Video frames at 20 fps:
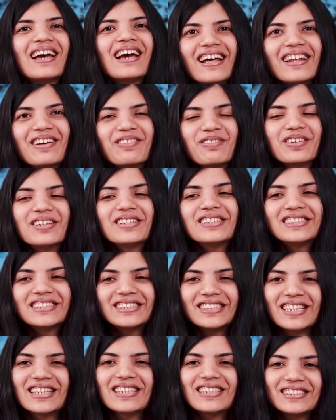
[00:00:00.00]
And I want to
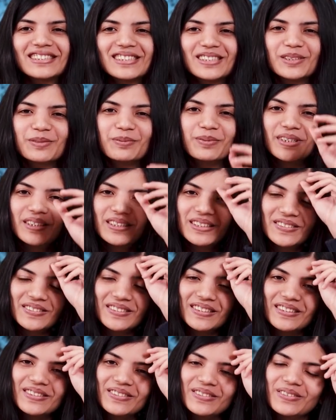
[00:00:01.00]
share this experience
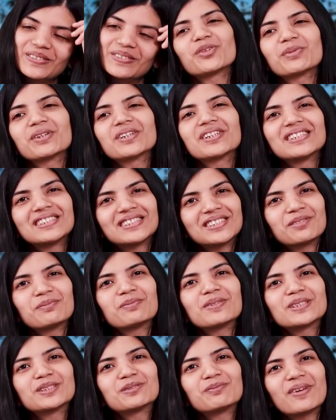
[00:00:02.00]
with you from a Christian
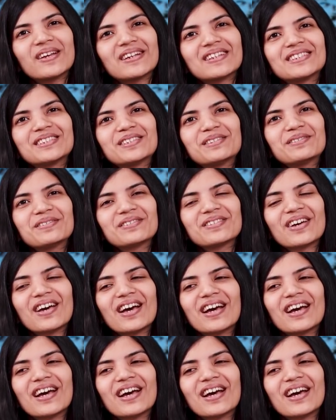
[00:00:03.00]
perspective.